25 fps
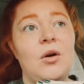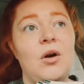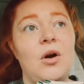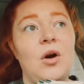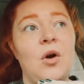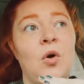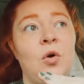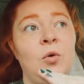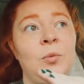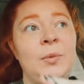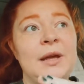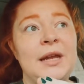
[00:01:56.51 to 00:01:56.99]

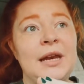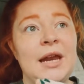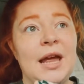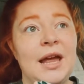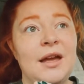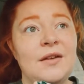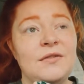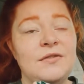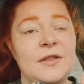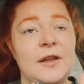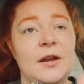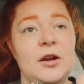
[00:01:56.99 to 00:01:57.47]
Obi and I
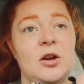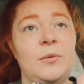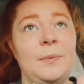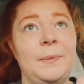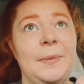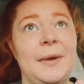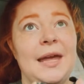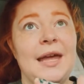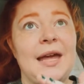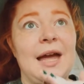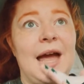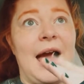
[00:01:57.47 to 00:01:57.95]
have
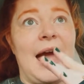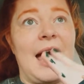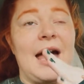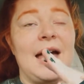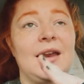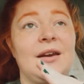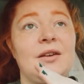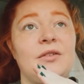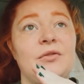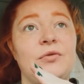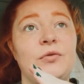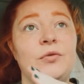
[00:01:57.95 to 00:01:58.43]
therapy at
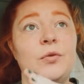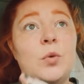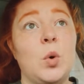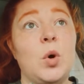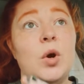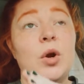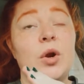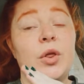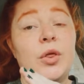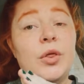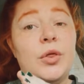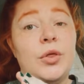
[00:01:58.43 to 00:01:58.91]

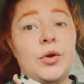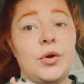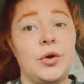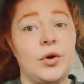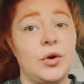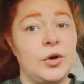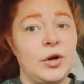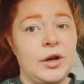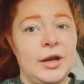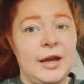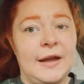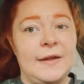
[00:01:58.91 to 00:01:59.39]

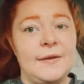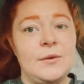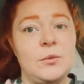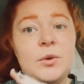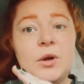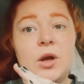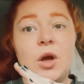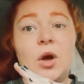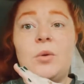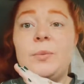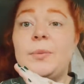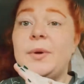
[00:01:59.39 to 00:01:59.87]
4:30, and then we
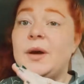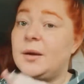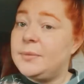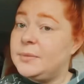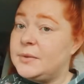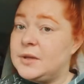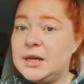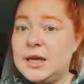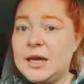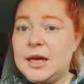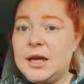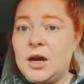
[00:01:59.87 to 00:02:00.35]
go pick up
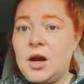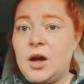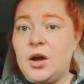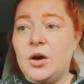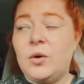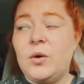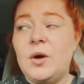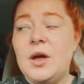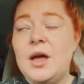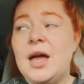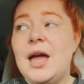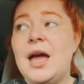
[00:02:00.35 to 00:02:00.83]
the
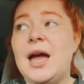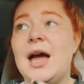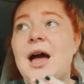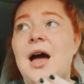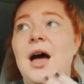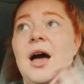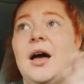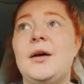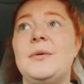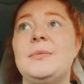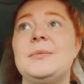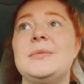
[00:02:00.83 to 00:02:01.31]
kiddo.
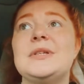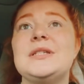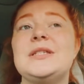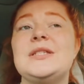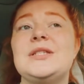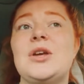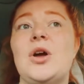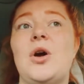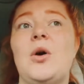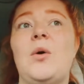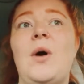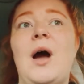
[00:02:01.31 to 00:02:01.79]

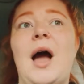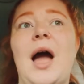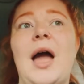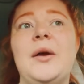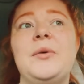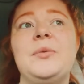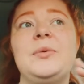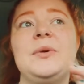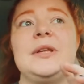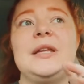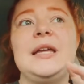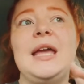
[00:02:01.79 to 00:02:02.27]
So I
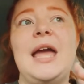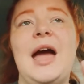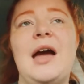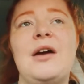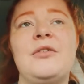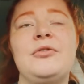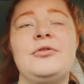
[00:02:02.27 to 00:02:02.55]
really have